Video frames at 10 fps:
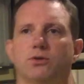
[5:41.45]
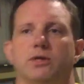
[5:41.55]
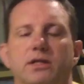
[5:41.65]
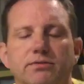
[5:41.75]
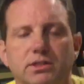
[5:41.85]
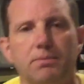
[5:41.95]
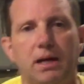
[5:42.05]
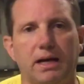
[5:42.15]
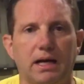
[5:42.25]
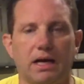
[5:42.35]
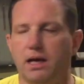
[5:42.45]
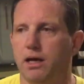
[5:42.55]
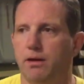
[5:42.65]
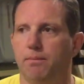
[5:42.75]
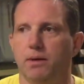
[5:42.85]
going to give somebody
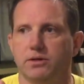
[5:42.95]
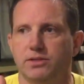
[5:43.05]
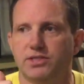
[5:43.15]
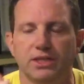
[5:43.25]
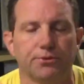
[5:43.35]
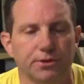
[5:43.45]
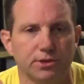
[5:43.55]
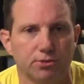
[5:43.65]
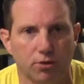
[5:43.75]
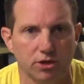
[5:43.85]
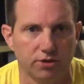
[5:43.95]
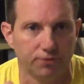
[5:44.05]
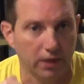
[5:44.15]
a serious rush of